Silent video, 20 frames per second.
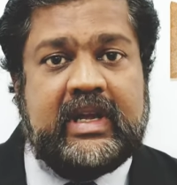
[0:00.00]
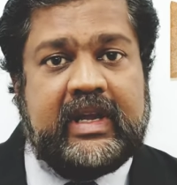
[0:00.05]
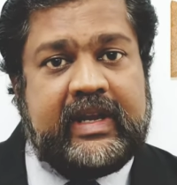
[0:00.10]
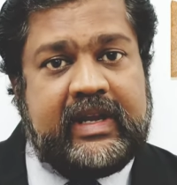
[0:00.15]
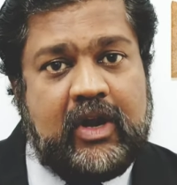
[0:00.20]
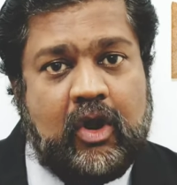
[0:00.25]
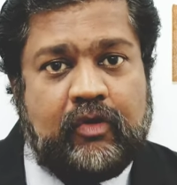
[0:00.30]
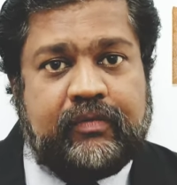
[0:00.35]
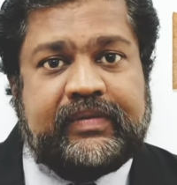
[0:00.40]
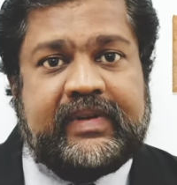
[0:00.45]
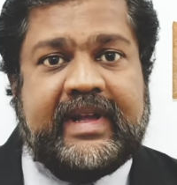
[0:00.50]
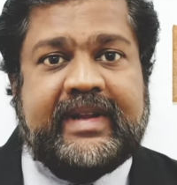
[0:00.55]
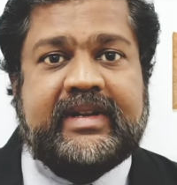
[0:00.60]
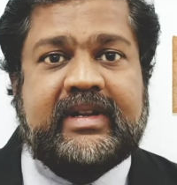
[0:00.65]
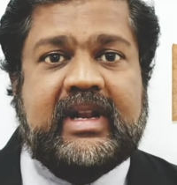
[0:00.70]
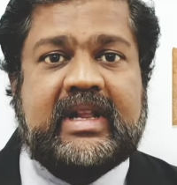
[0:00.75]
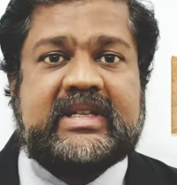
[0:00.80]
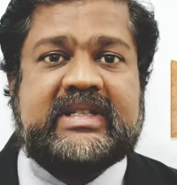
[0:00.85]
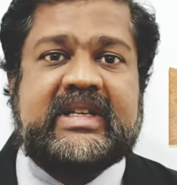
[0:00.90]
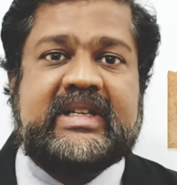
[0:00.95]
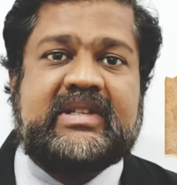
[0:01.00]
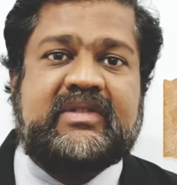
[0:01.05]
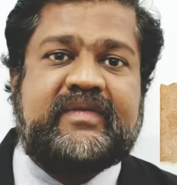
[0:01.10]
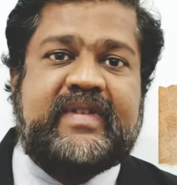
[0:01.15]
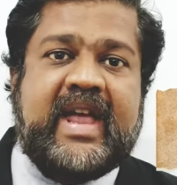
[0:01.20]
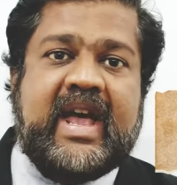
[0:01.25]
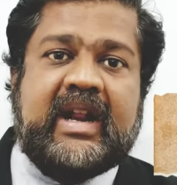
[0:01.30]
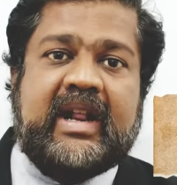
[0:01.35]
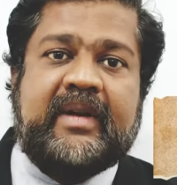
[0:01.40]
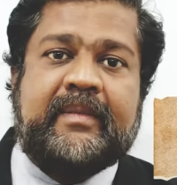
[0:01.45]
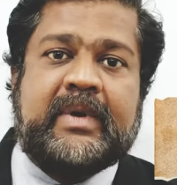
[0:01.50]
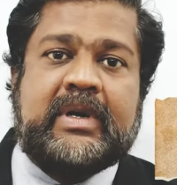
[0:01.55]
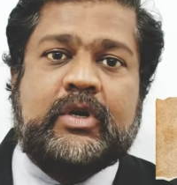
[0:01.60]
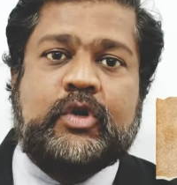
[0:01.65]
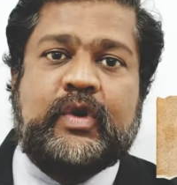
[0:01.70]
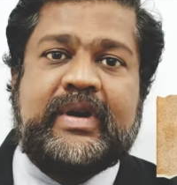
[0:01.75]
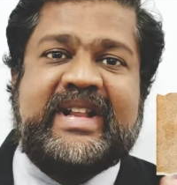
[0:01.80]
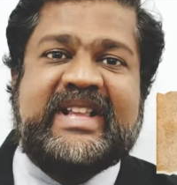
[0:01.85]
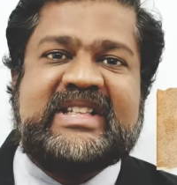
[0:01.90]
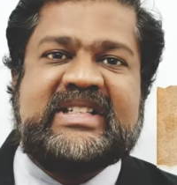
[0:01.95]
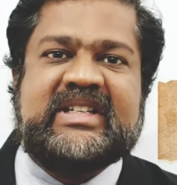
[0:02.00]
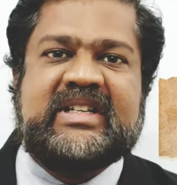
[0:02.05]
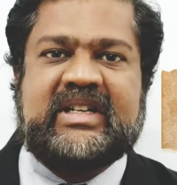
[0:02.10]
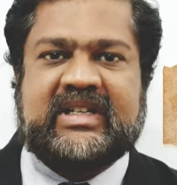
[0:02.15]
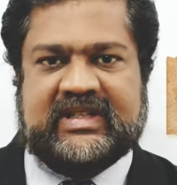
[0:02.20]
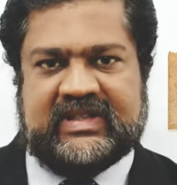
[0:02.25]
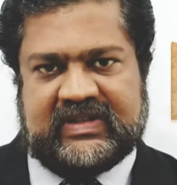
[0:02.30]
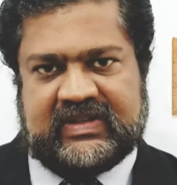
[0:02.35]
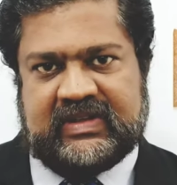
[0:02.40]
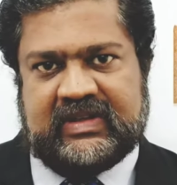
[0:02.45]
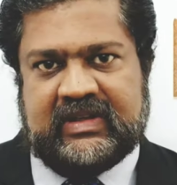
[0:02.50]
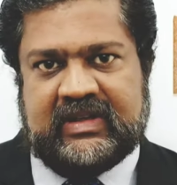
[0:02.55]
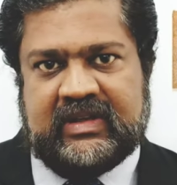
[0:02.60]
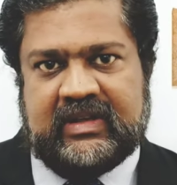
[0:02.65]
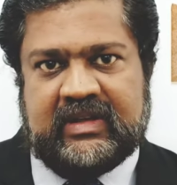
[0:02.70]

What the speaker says: In offline classes, we are able to discuss.